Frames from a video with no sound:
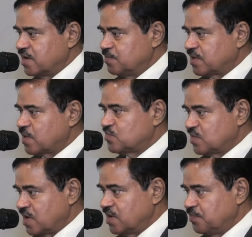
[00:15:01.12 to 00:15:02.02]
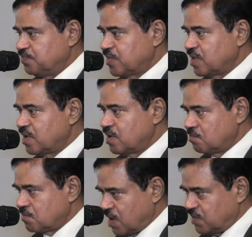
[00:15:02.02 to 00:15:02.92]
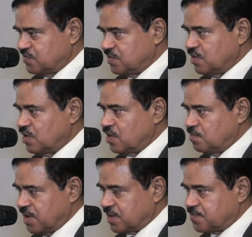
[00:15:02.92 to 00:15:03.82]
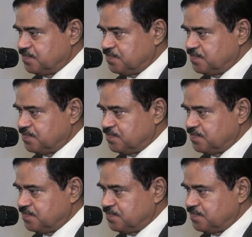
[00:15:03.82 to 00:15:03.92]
it becomes really currency or money.